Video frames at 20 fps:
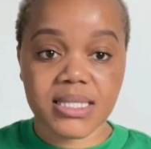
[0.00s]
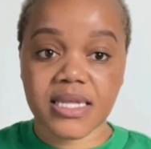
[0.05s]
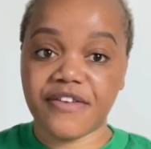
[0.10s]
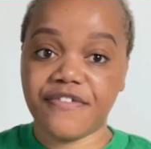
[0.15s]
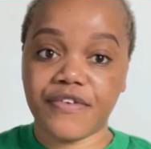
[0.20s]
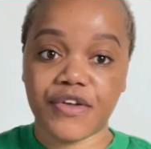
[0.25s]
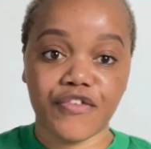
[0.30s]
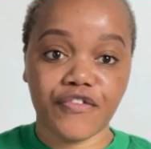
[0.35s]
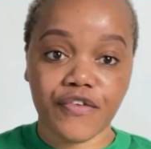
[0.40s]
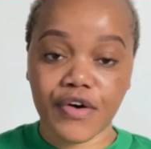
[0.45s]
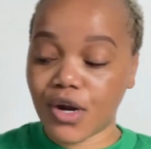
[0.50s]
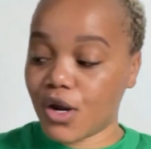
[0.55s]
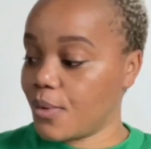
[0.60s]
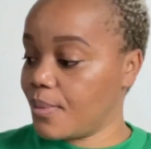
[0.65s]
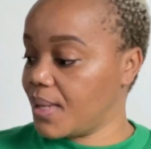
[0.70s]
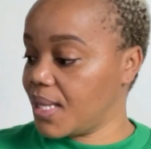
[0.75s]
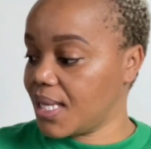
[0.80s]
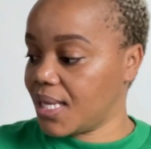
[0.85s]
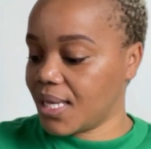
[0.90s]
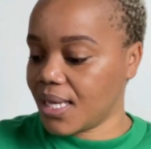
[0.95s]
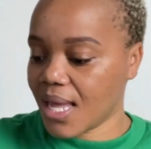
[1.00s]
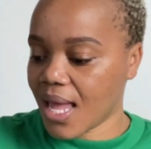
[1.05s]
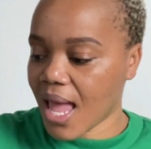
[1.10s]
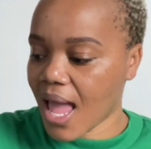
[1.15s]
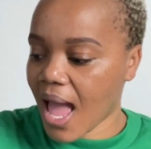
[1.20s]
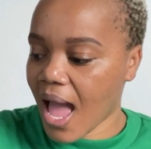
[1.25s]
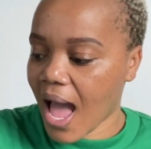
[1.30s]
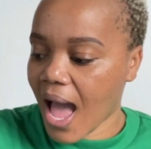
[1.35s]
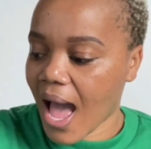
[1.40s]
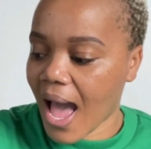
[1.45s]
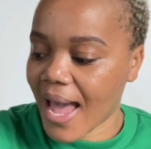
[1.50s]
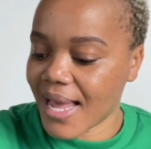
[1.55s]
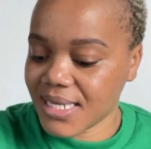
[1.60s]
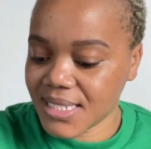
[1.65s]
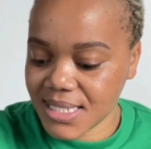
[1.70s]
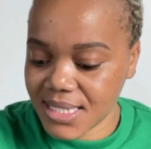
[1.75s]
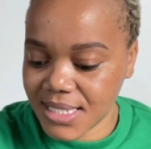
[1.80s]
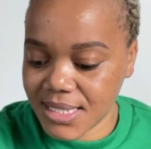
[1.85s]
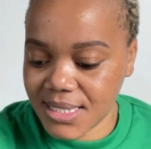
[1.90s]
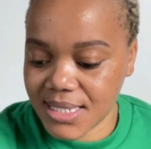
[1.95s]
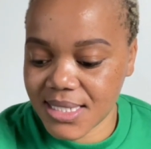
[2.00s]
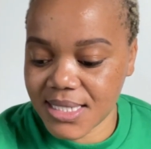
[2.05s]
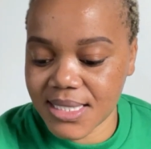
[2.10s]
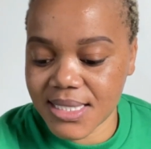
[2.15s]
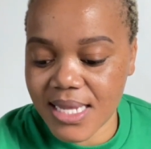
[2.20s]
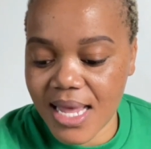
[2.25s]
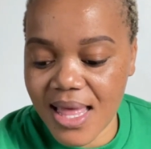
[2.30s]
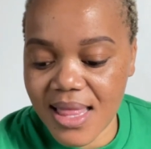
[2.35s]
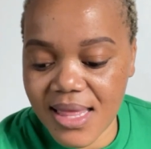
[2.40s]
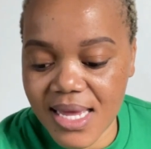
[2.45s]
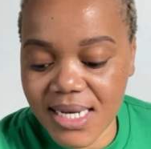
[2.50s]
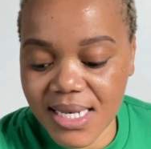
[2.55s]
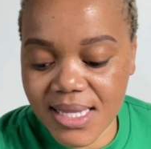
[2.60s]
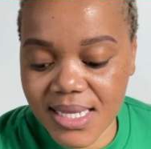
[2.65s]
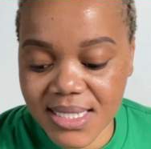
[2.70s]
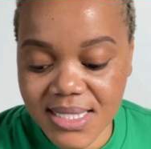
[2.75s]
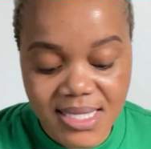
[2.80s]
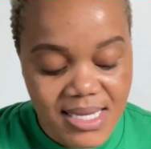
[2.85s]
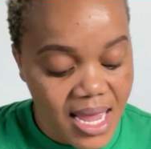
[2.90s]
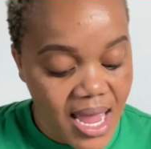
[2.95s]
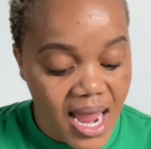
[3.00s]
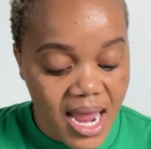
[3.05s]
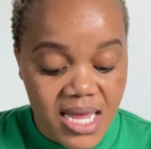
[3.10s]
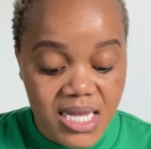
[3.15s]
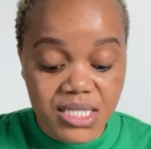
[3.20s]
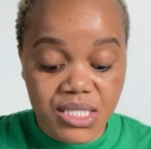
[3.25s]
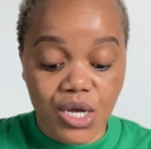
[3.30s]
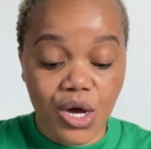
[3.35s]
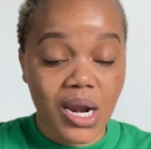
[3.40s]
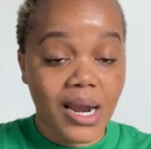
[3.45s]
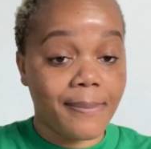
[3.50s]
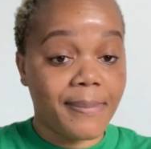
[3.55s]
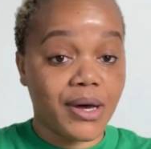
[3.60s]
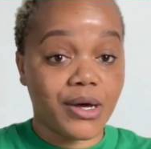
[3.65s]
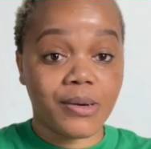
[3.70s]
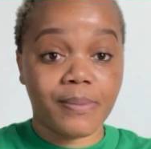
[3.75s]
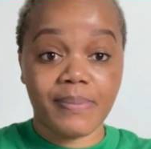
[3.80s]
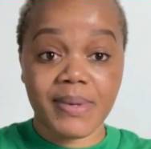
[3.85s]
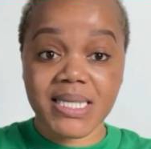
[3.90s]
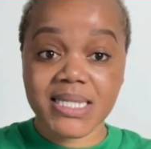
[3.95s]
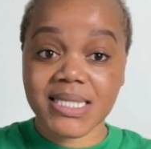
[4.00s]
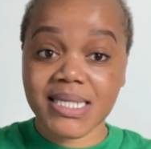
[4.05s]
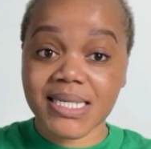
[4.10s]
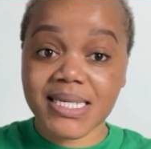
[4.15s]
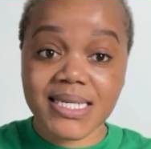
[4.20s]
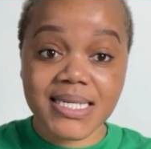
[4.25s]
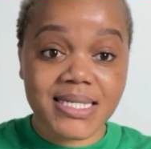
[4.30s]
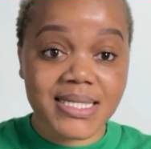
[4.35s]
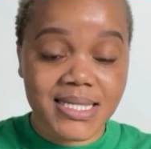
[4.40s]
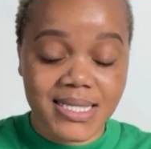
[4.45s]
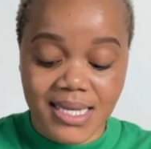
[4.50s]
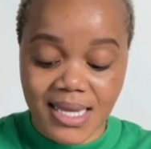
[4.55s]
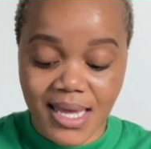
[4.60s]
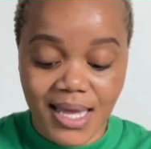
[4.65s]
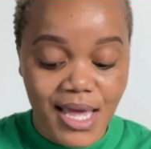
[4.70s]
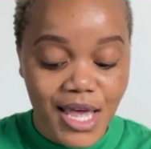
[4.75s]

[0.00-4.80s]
If you follow me, I did say that this year is all about business.